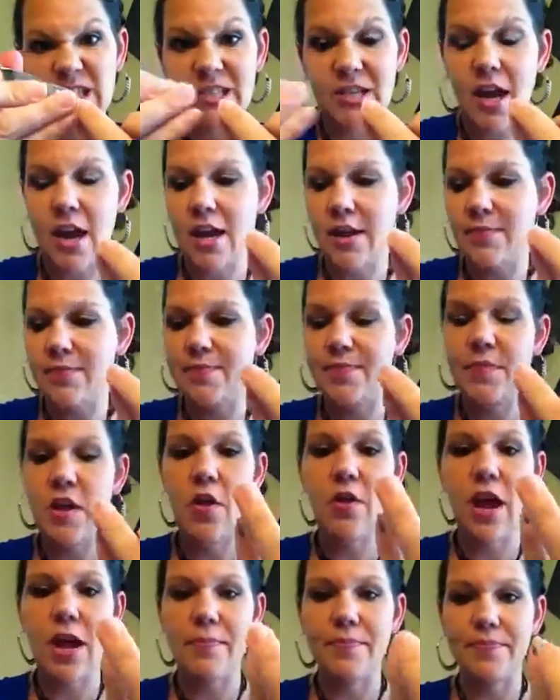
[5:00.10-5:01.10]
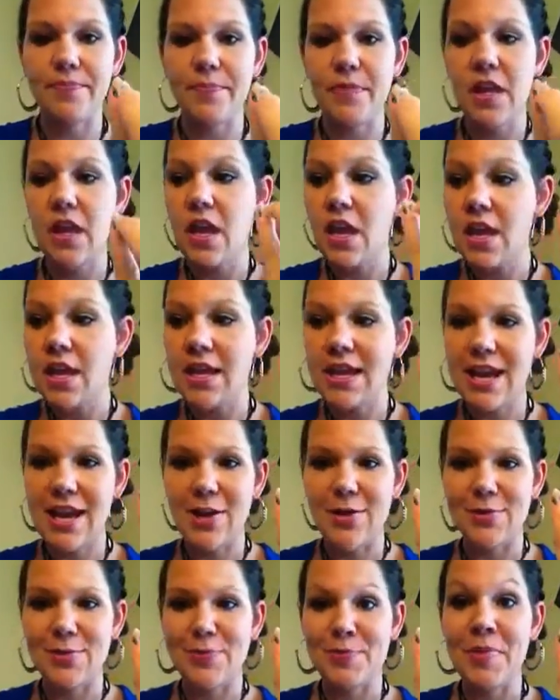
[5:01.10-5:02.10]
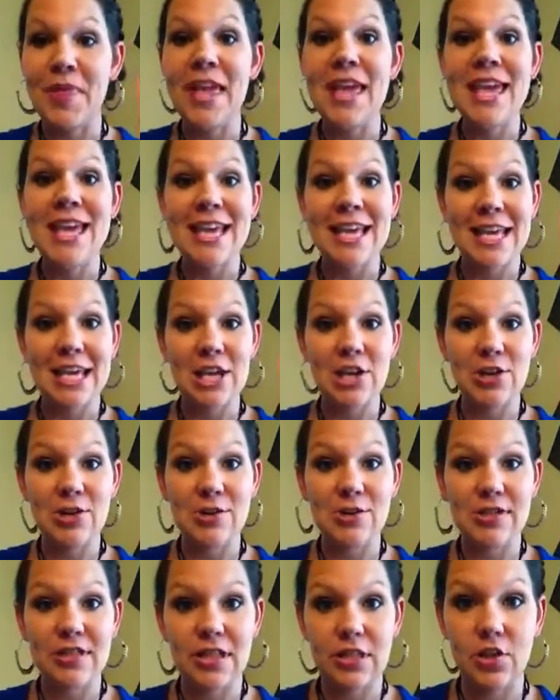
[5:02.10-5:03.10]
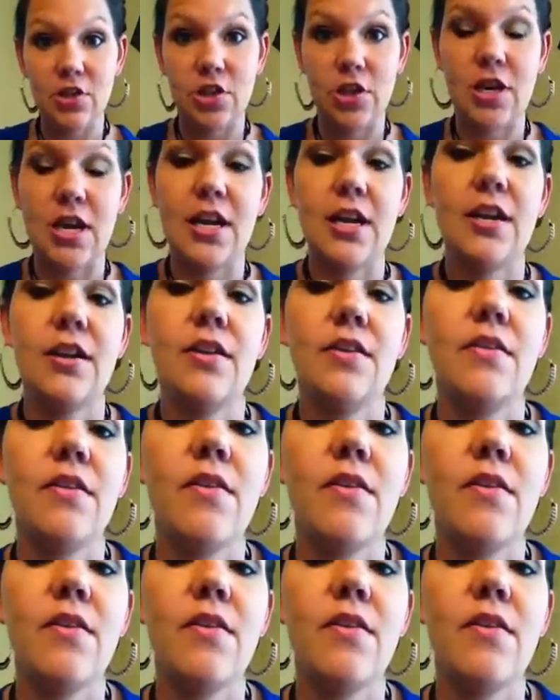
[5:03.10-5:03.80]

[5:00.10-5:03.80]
Got it. Now, here's the trick.